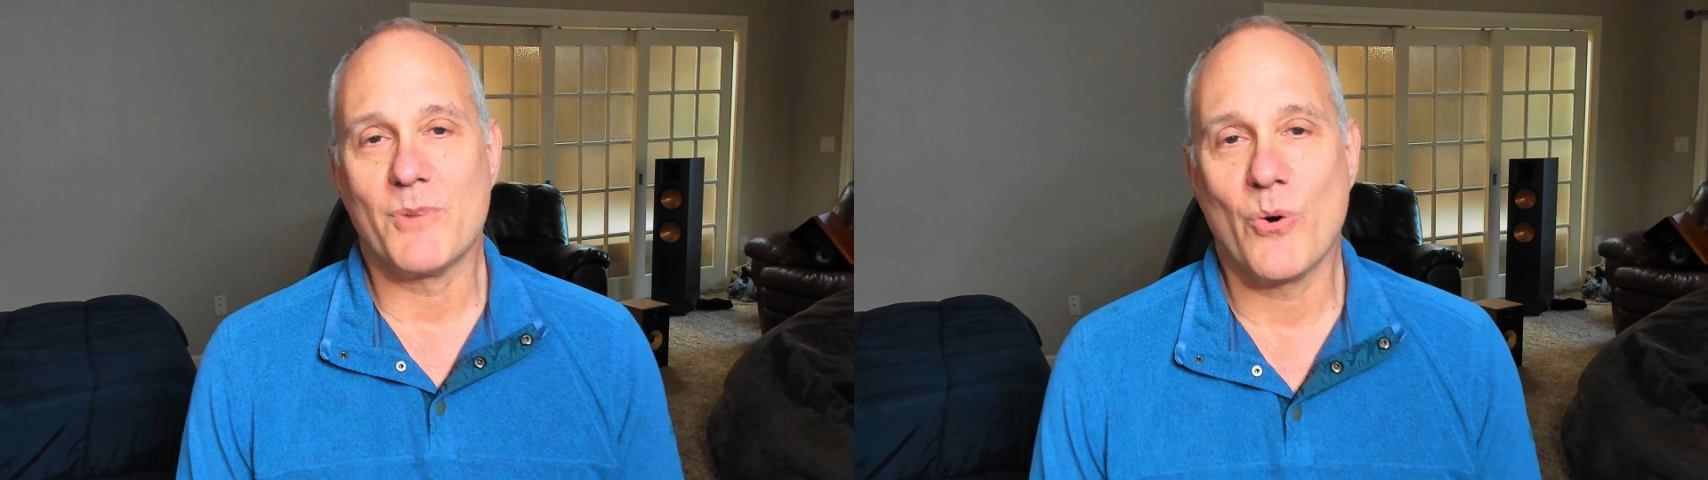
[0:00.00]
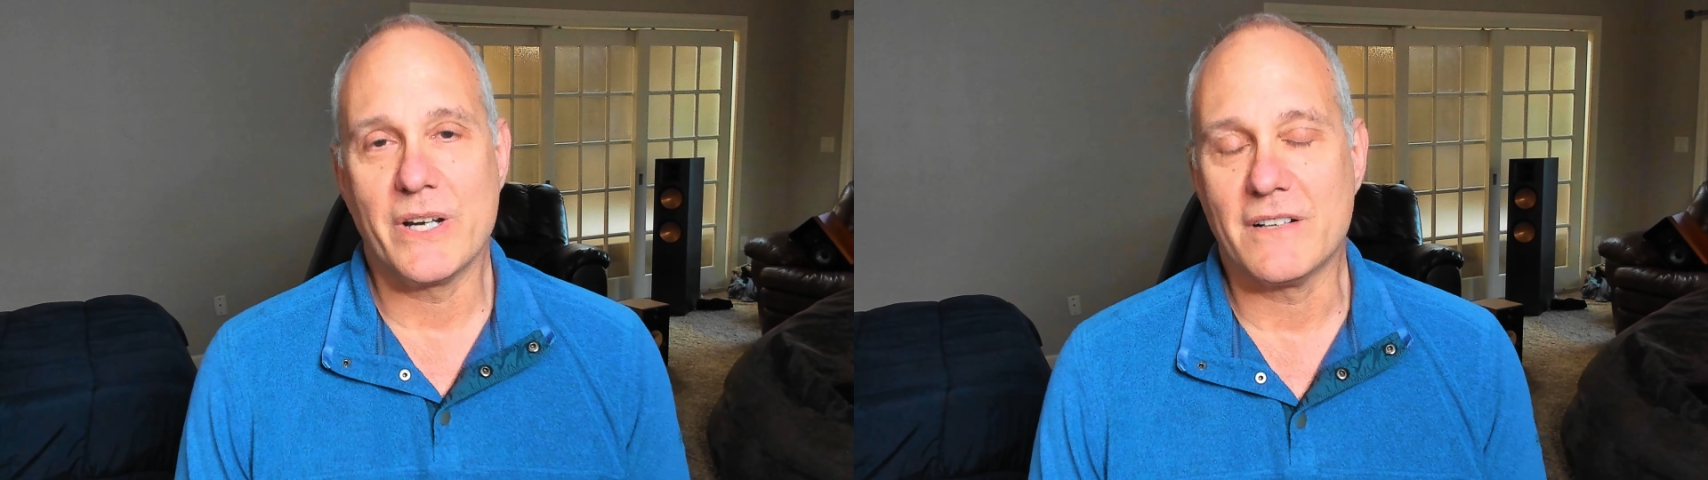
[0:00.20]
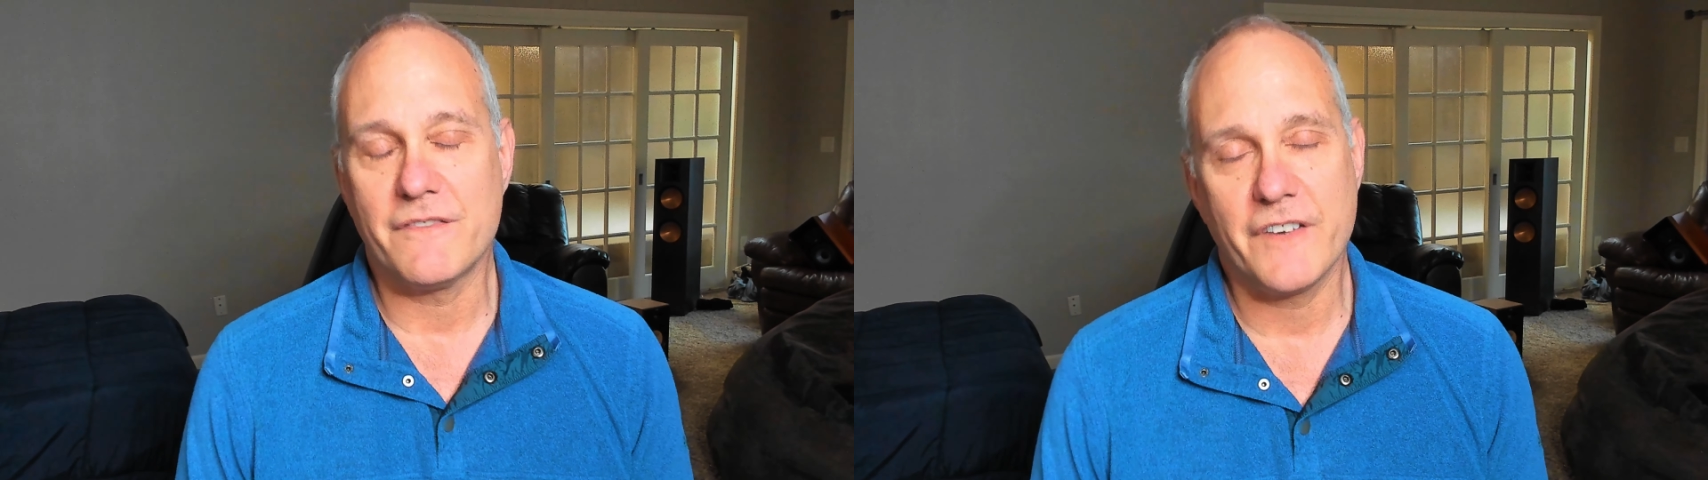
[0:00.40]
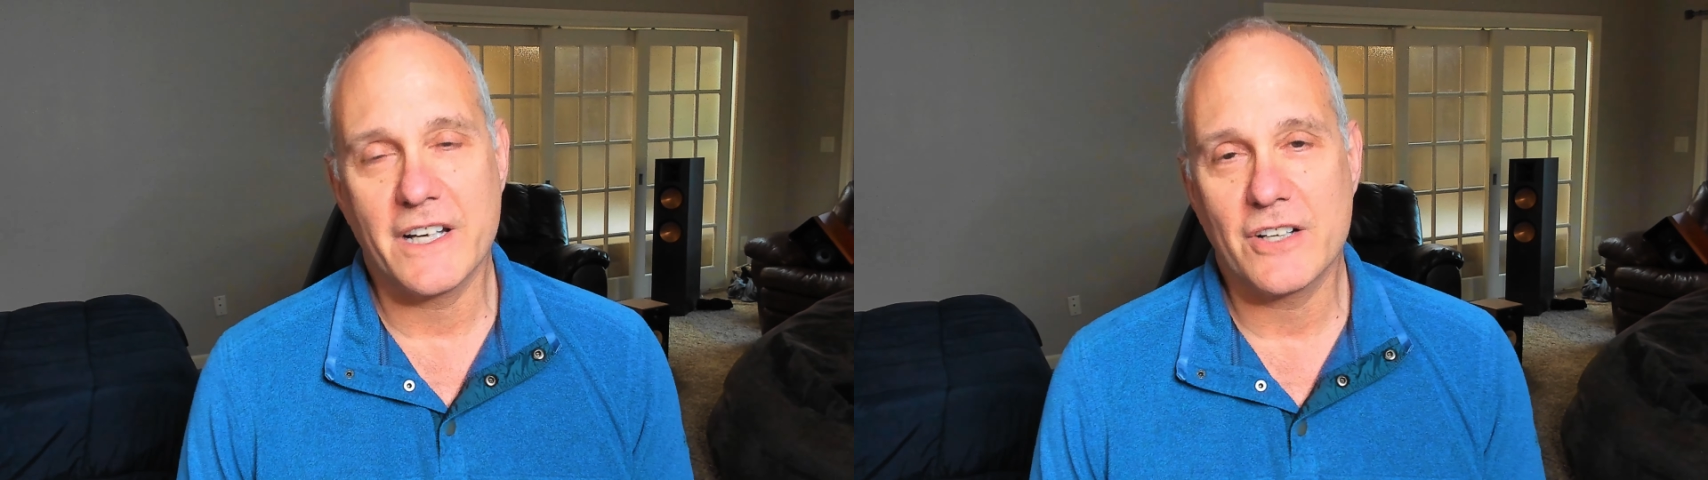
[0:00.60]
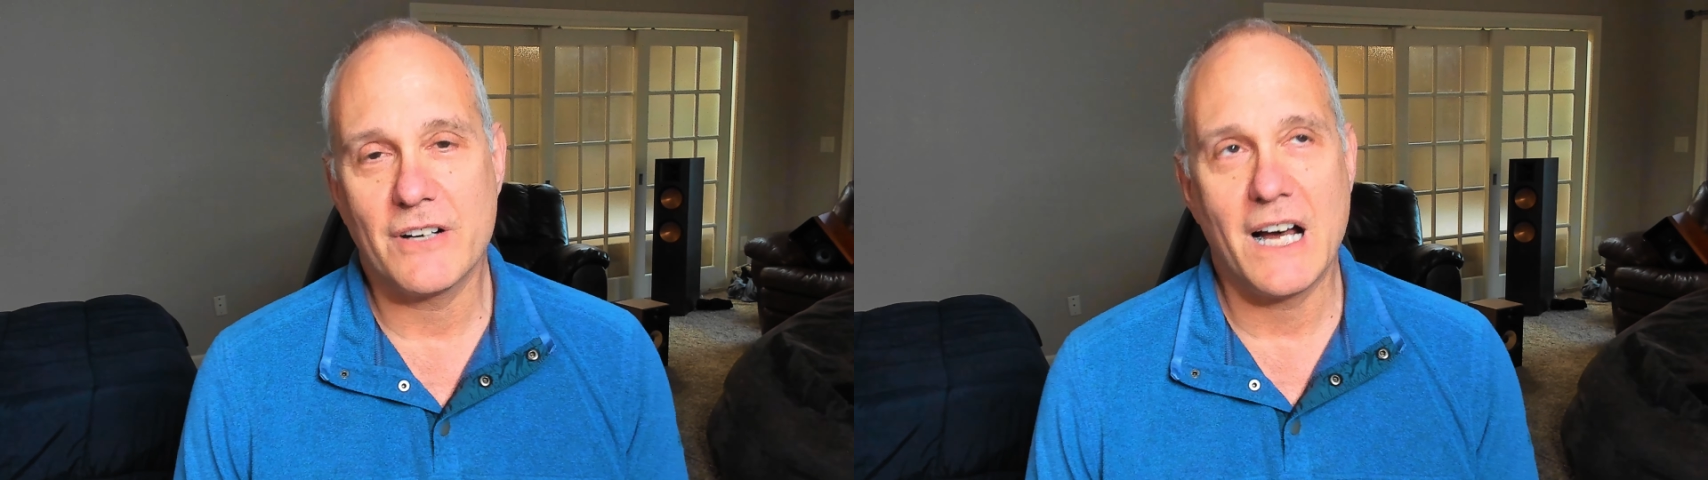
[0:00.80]
going to
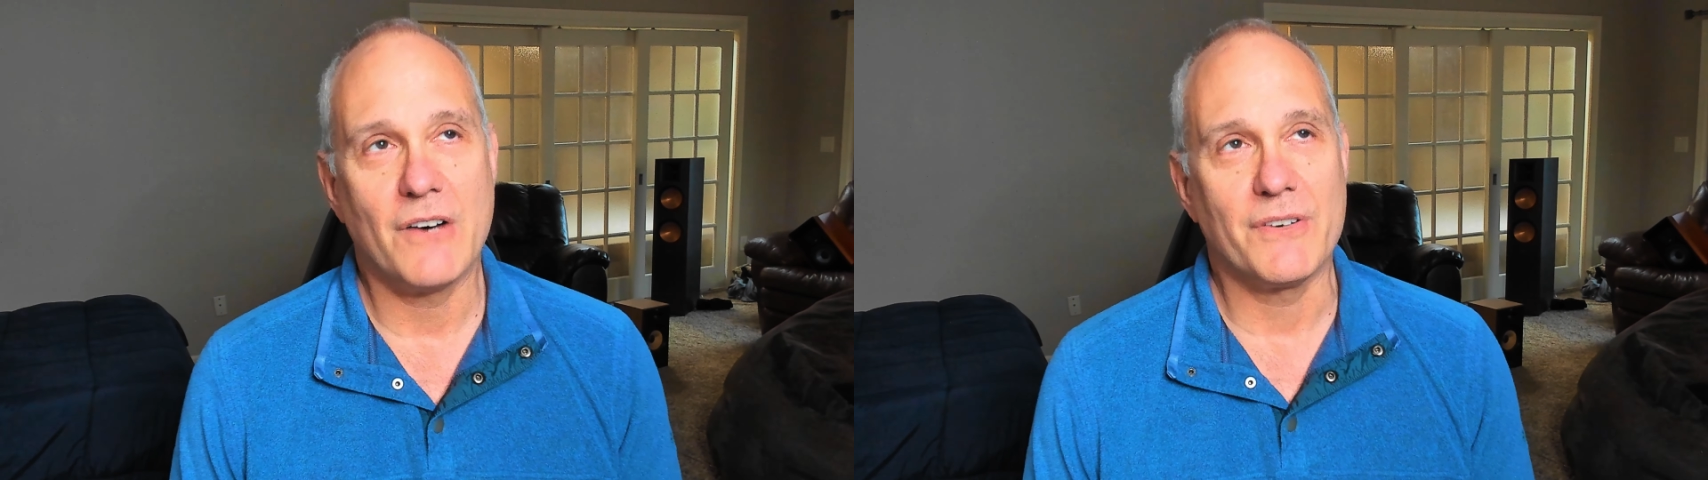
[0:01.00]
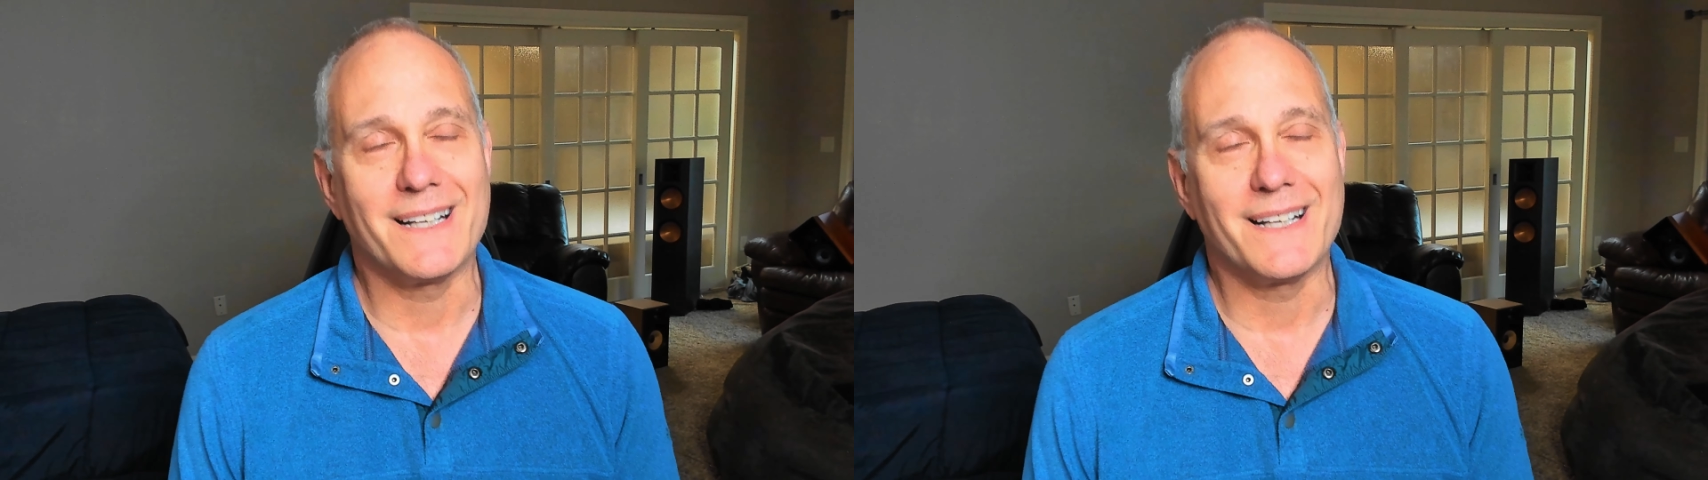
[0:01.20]
figure out